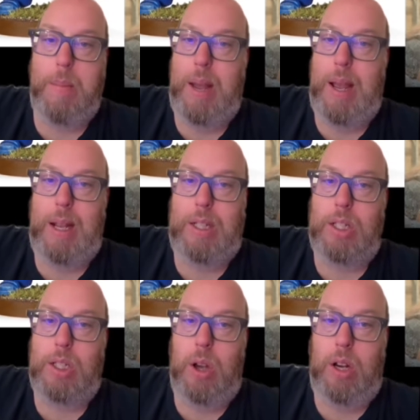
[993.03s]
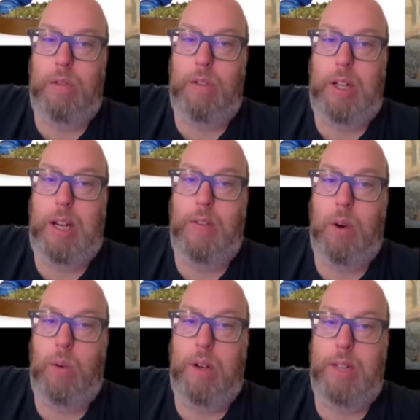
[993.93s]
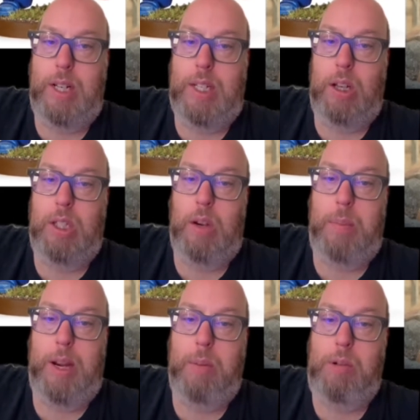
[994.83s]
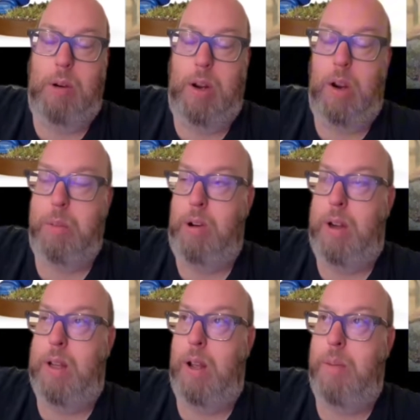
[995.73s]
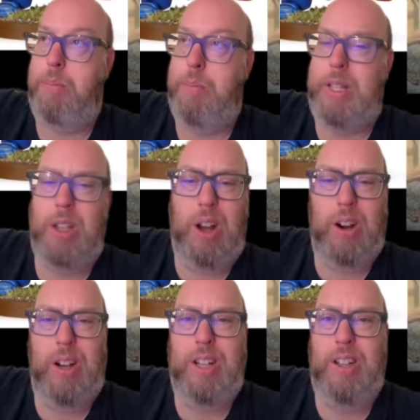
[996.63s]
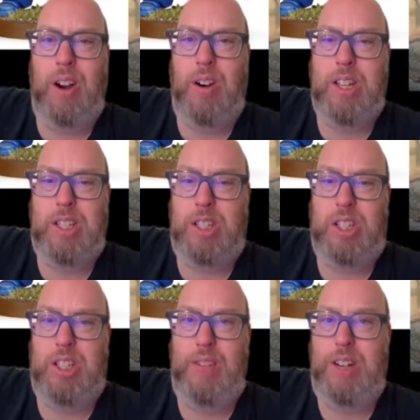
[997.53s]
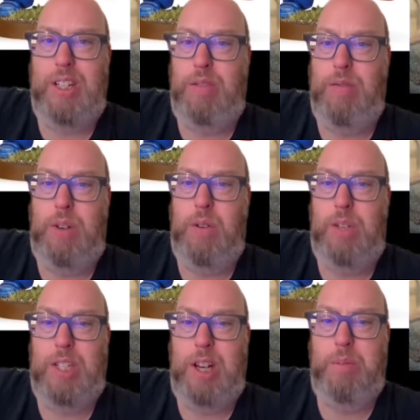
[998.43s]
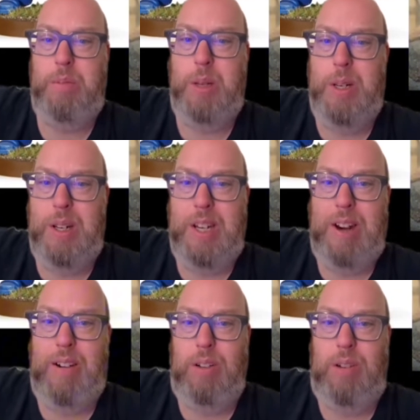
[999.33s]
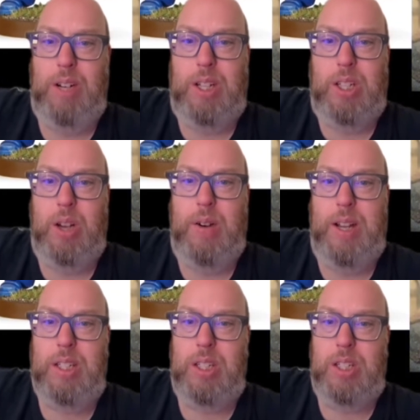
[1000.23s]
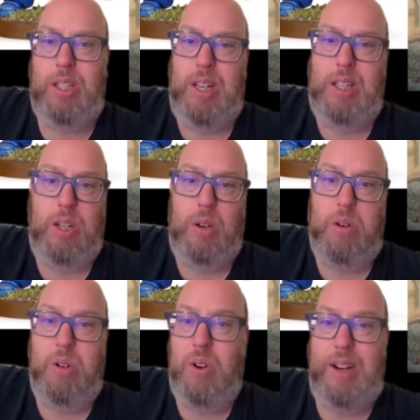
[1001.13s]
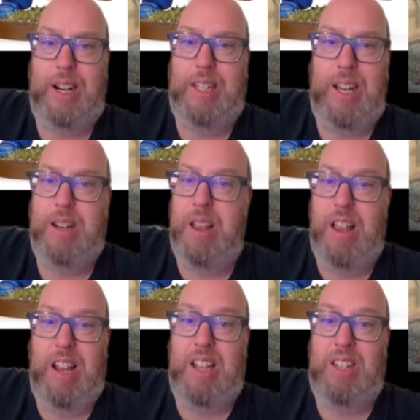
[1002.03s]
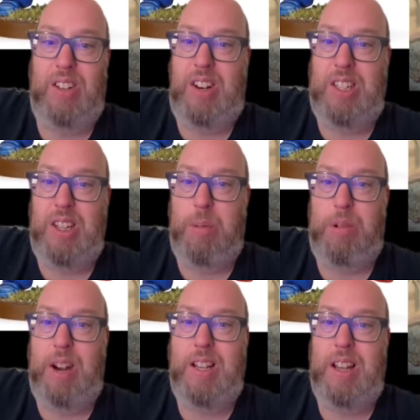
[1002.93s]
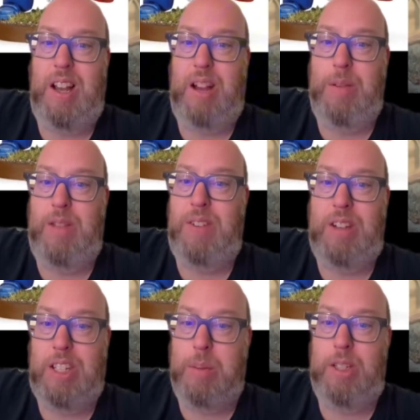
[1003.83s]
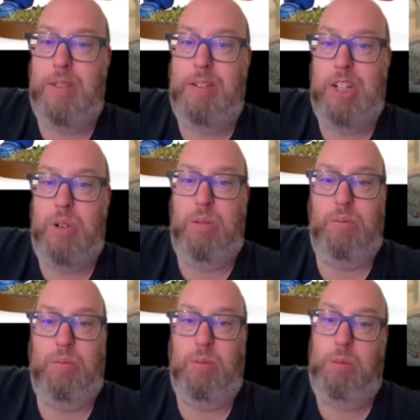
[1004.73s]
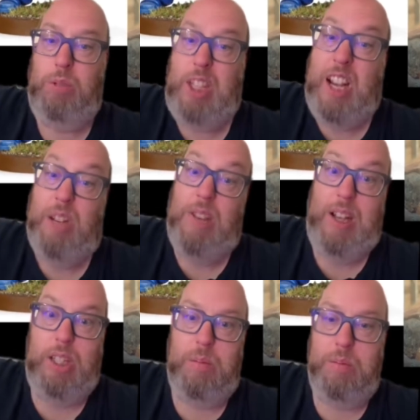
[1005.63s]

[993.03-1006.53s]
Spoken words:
and just kind of giving all the other details there a big upgrade. It's kind of like an artist just having a different view of the same character, really. So it's a good 9 out of 10. It's a nice upgrade, and very similar to the original. Second, that is.